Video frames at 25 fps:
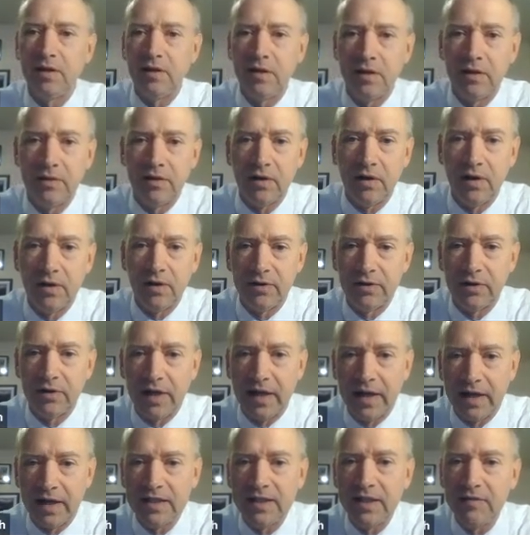other
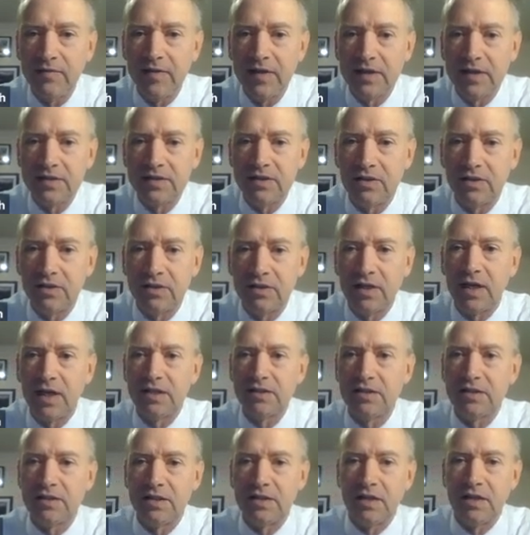activities that are not
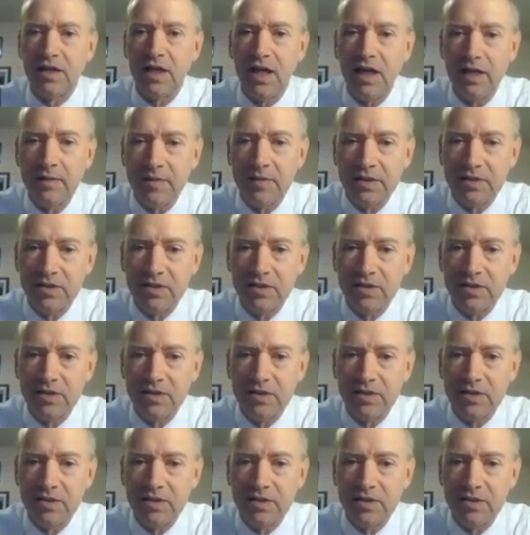just economy.